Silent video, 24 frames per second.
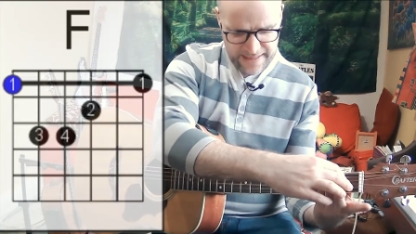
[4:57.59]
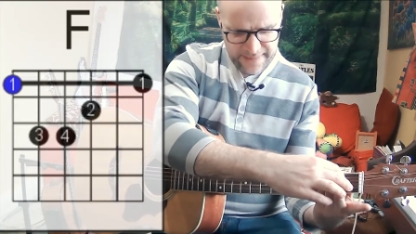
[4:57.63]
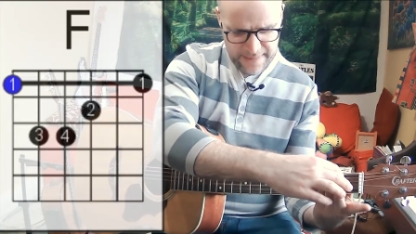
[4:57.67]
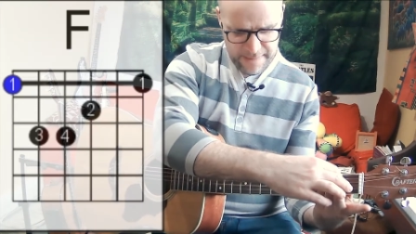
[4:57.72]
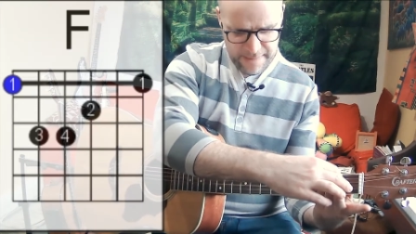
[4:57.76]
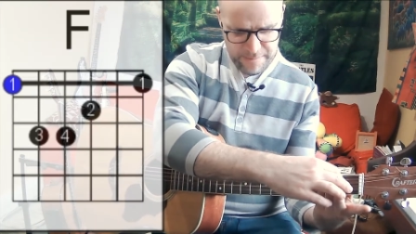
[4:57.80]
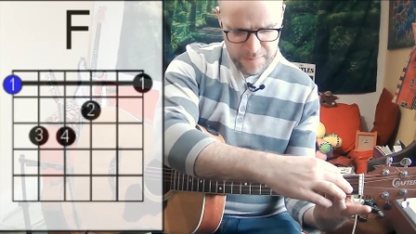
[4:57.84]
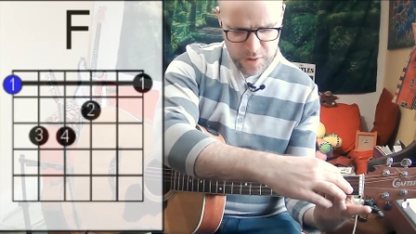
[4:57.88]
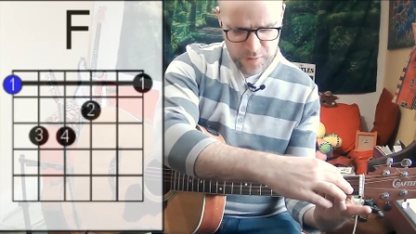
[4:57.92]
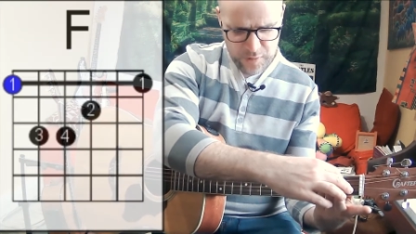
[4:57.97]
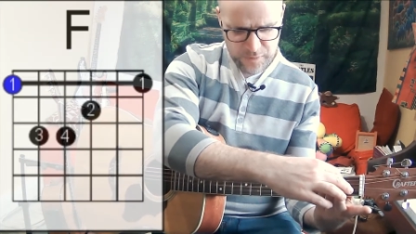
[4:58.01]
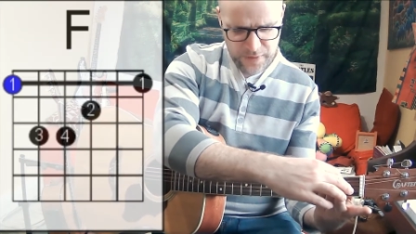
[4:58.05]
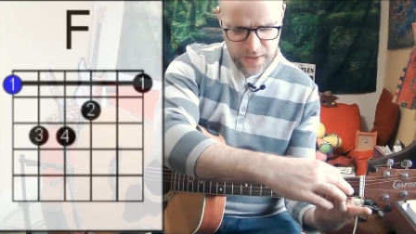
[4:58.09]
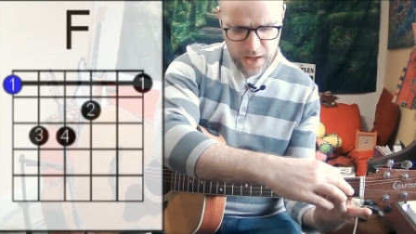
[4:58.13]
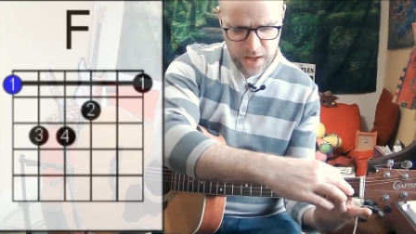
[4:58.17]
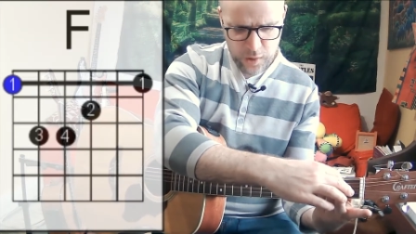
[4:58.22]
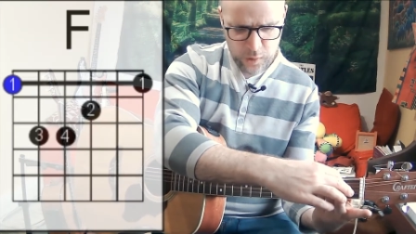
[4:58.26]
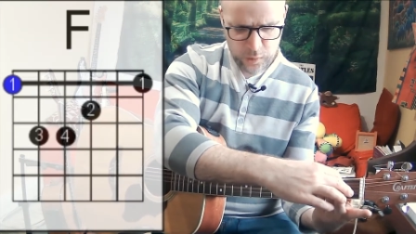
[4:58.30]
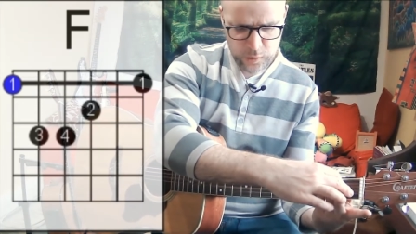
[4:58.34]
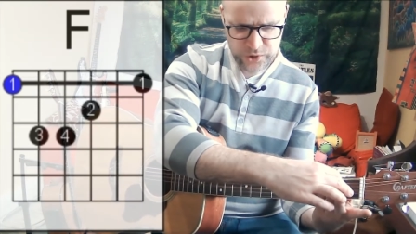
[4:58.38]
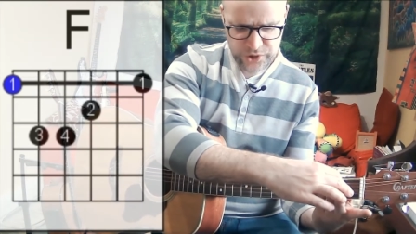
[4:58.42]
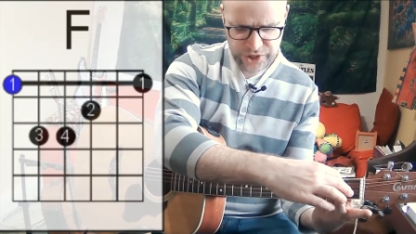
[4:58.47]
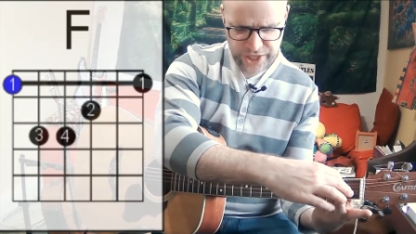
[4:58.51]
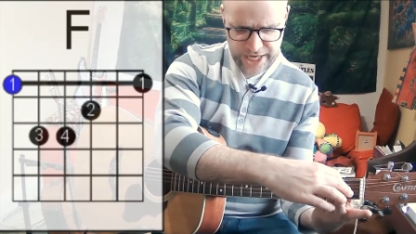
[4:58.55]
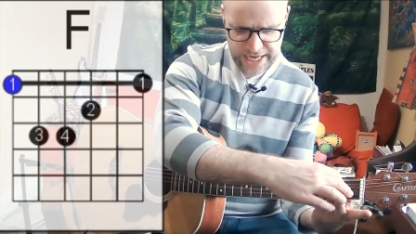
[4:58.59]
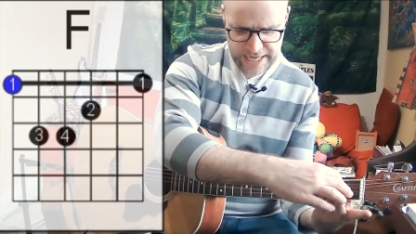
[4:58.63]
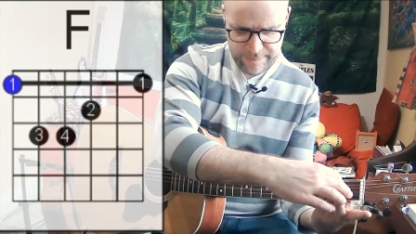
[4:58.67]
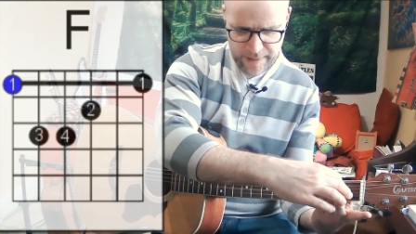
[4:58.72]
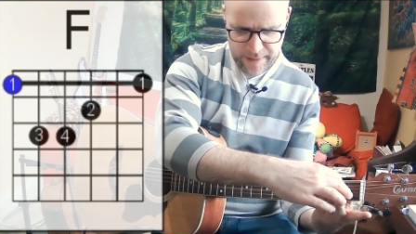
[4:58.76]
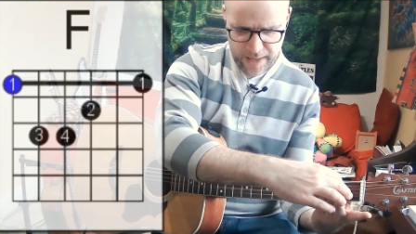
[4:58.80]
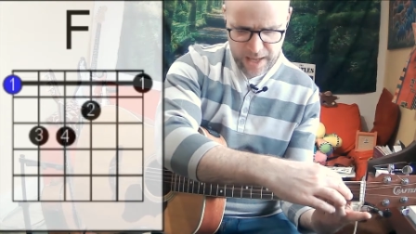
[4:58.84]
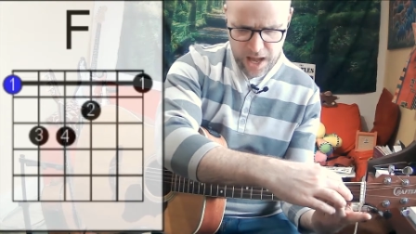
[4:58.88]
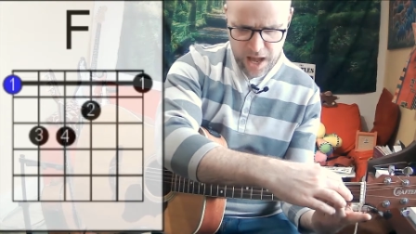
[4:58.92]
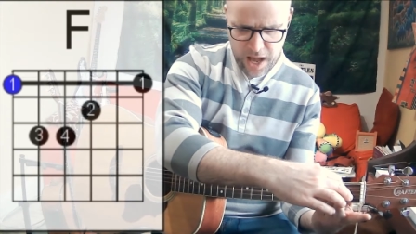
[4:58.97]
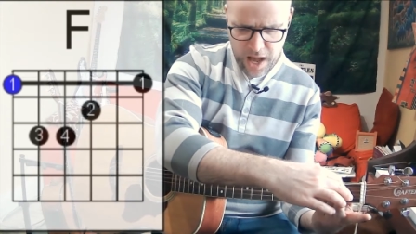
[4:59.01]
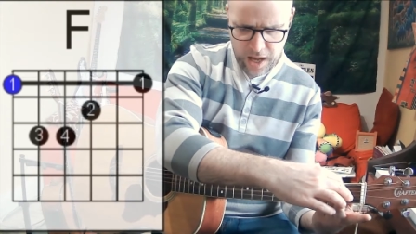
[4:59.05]
and then move the whole
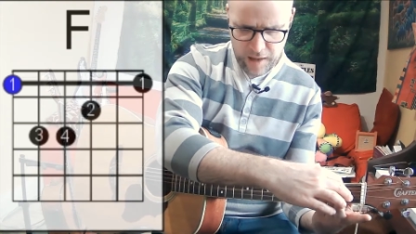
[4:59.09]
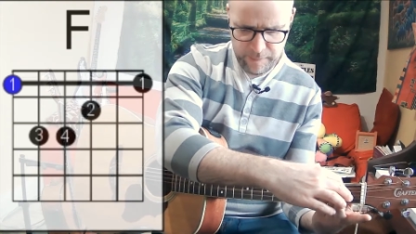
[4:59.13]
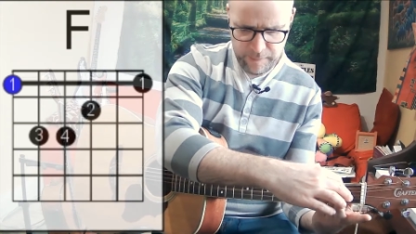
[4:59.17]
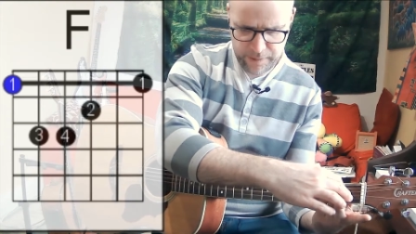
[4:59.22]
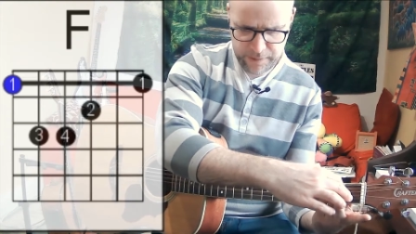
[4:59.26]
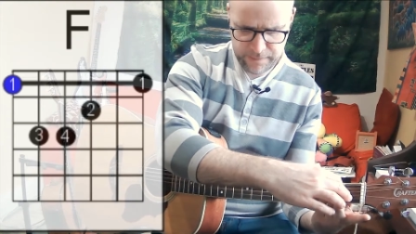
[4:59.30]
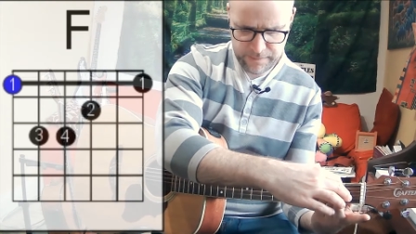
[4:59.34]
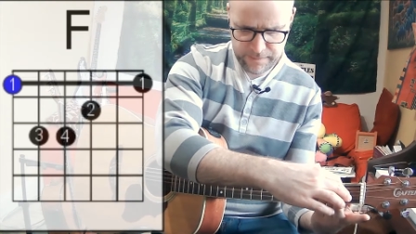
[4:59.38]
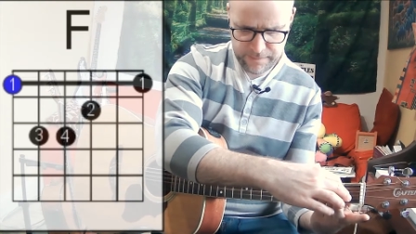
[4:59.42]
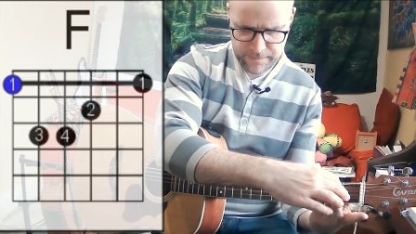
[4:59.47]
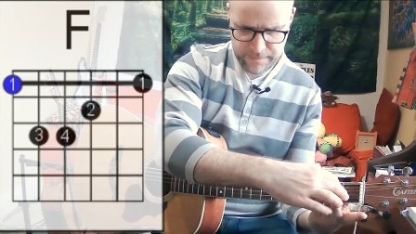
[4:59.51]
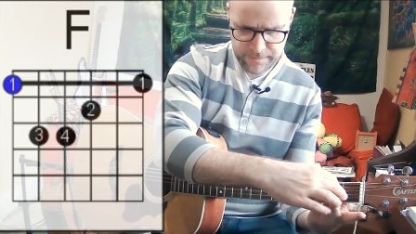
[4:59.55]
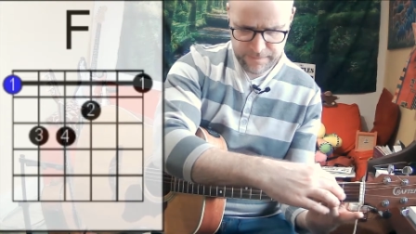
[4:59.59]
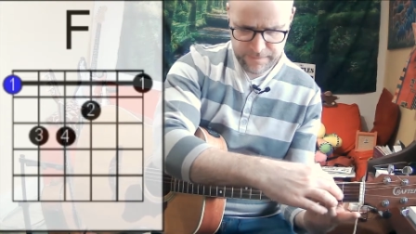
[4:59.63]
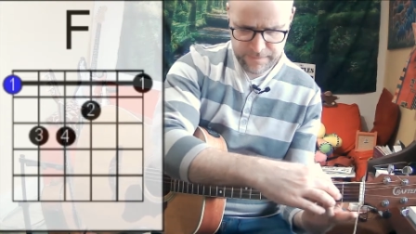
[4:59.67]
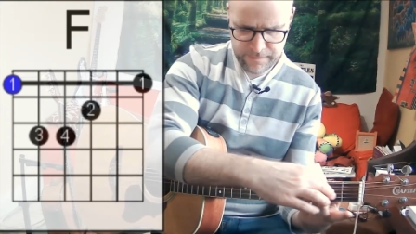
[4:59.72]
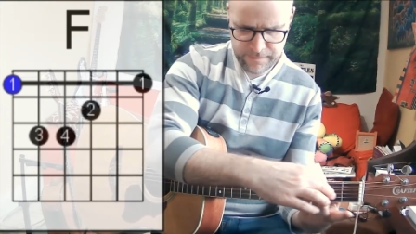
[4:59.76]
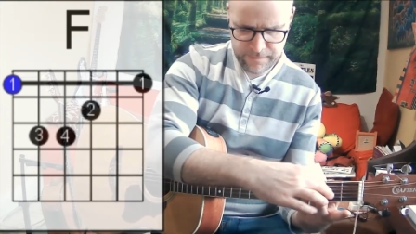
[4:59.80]
shape up